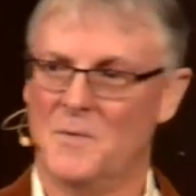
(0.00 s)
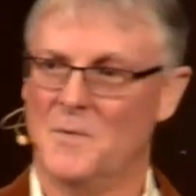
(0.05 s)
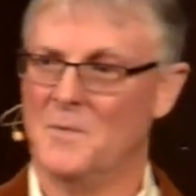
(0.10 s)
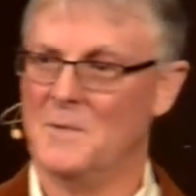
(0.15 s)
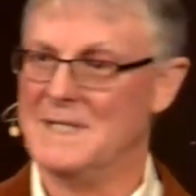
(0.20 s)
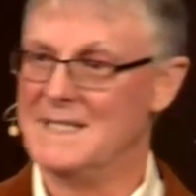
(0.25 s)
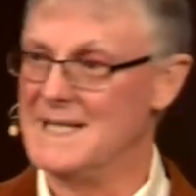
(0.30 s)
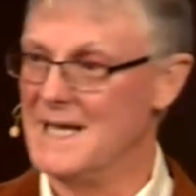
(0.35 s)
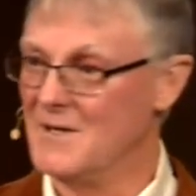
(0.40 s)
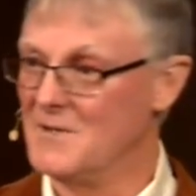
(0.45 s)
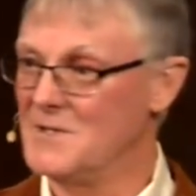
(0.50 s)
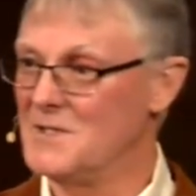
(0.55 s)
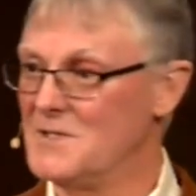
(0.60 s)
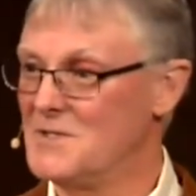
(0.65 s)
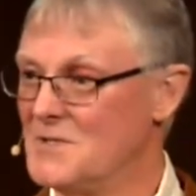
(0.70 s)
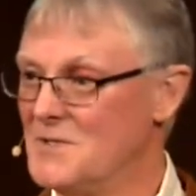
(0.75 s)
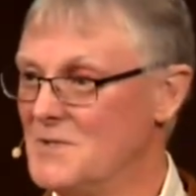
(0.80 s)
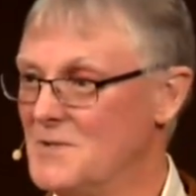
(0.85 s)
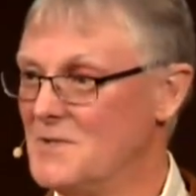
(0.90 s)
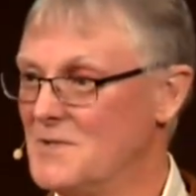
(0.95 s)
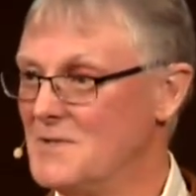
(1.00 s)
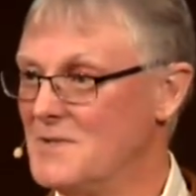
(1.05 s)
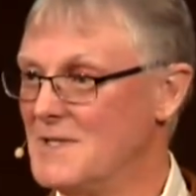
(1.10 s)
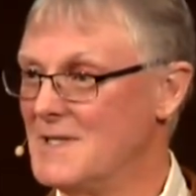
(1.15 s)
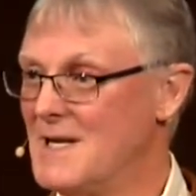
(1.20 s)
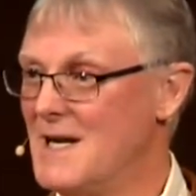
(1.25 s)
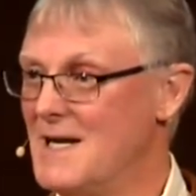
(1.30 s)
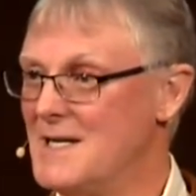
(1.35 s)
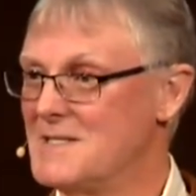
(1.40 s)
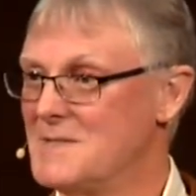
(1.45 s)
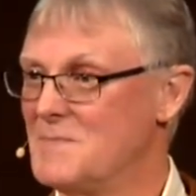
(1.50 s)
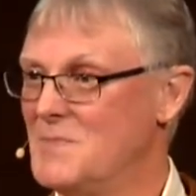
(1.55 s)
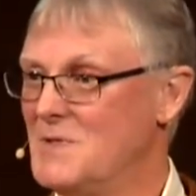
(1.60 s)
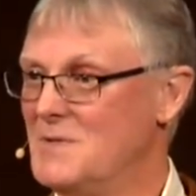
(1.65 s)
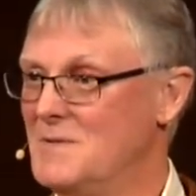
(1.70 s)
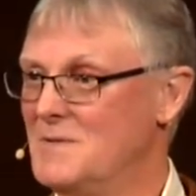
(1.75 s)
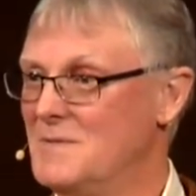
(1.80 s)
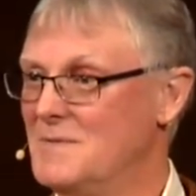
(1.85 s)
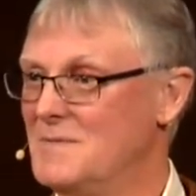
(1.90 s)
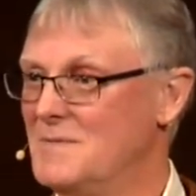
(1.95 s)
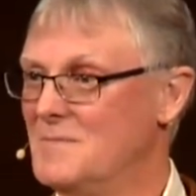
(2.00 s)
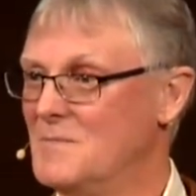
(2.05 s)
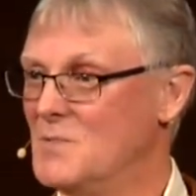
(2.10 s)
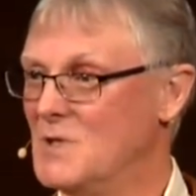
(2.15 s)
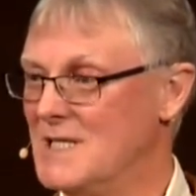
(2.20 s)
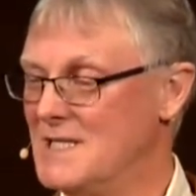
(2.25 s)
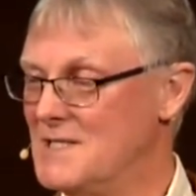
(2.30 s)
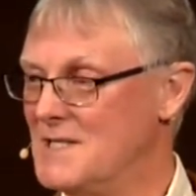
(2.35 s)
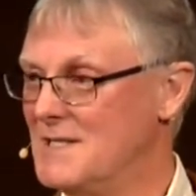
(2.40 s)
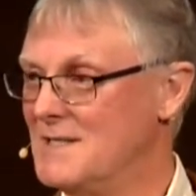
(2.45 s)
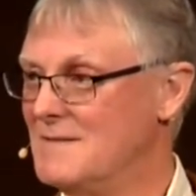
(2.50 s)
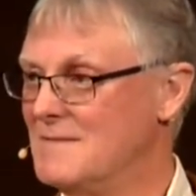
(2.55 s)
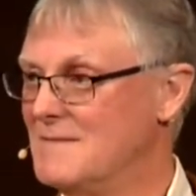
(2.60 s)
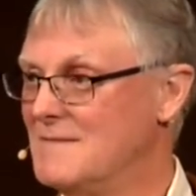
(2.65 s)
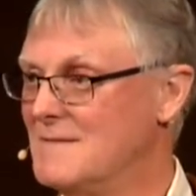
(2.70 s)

We tell the truth of the gospel, preach it,